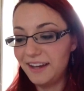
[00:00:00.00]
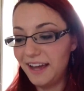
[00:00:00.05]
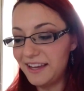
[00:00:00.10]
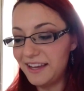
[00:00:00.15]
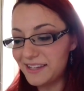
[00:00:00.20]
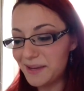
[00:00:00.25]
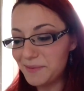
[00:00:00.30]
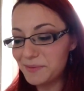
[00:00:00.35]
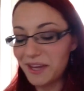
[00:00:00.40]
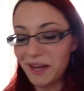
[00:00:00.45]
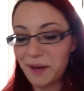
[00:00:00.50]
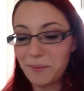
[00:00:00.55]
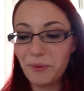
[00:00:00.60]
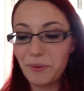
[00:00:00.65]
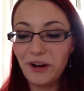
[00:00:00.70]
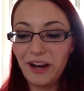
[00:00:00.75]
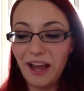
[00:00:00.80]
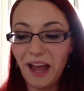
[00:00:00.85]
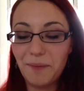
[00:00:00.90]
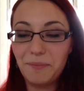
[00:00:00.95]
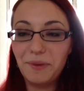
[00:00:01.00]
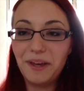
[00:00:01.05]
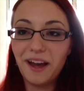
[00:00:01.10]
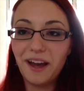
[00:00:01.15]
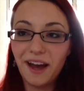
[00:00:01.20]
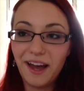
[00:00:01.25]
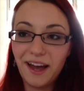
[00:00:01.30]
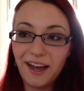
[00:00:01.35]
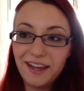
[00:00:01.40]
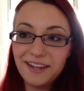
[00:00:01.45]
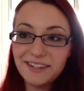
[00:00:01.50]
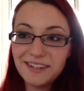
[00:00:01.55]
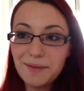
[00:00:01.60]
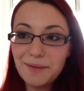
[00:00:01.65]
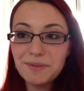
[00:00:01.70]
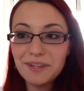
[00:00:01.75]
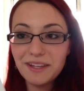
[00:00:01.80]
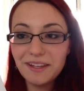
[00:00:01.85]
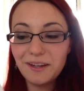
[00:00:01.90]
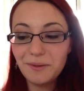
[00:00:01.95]
he seems like a pretty happy guy. He
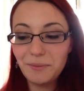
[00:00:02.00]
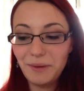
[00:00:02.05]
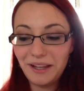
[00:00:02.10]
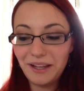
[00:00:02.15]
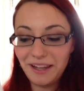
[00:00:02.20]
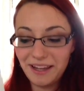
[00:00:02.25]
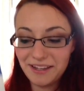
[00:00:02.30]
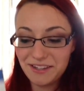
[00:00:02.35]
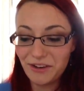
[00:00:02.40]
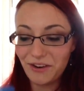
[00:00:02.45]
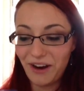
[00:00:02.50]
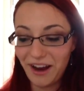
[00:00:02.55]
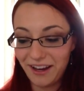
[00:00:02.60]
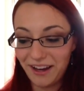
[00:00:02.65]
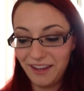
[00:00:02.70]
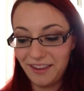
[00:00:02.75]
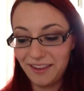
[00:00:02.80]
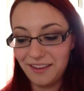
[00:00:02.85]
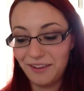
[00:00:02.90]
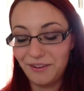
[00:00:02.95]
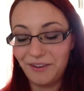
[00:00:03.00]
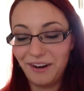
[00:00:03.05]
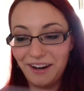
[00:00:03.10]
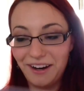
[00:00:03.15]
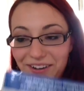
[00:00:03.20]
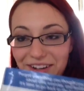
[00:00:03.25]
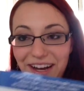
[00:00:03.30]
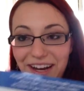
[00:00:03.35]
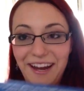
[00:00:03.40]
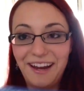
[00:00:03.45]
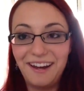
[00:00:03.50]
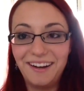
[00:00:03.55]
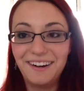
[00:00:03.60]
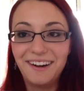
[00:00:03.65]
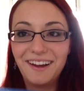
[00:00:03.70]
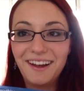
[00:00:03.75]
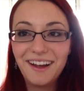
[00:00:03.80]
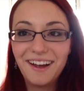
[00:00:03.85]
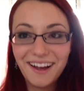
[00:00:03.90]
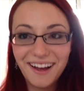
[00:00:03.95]
seems a little bit less cranky than Loren Cordain.
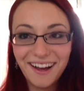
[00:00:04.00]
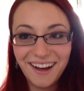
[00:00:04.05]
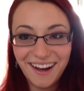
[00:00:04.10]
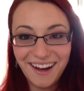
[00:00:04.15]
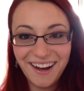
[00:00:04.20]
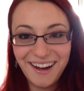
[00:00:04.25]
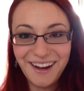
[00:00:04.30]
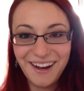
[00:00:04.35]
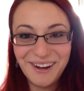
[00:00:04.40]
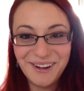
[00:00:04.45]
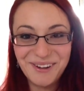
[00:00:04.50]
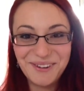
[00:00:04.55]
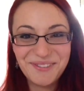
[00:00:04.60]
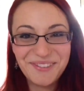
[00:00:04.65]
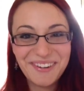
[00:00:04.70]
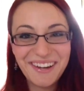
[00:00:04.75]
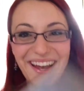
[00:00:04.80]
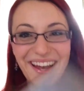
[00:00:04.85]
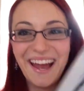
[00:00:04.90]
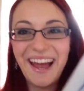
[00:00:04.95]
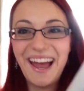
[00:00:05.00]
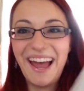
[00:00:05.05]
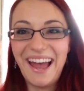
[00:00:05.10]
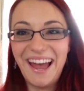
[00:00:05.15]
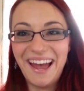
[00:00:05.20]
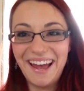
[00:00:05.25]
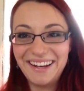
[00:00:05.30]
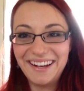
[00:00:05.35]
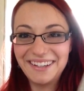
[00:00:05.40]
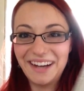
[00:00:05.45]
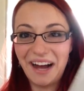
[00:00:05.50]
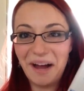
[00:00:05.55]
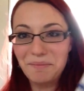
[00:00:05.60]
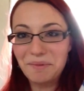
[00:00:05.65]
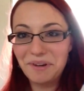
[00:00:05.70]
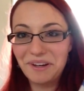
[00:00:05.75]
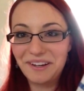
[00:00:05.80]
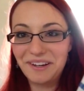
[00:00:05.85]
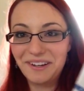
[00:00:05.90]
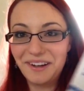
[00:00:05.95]
And I'm
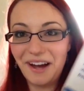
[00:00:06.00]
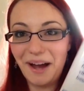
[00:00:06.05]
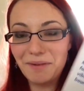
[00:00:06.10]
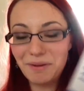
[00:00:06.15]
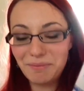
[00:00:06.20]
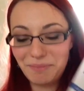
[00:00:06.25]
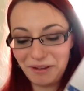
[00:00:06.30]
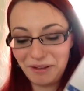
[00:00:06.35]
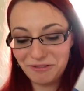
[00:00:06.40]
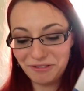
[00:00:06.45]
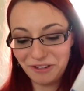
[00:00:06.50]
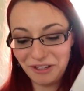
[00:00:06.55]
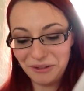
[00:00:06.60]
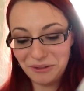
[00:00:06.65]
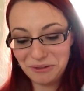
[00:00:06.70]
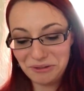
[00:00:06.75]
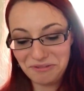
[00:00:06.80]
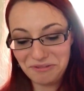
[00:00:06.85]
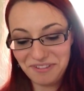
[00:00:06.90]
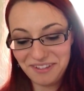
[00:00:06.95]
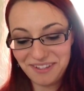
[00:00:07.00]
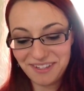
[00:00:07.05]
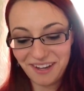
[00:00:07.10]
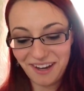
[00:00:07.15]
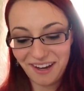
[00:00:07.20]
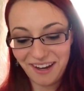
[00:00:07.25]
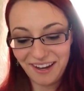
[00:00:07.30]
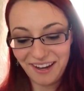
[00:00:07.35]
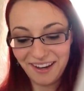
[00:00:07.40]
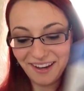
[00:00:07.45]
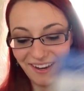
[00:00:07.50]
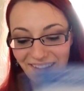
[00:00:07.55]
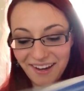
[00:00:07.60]
a big follower of this guy.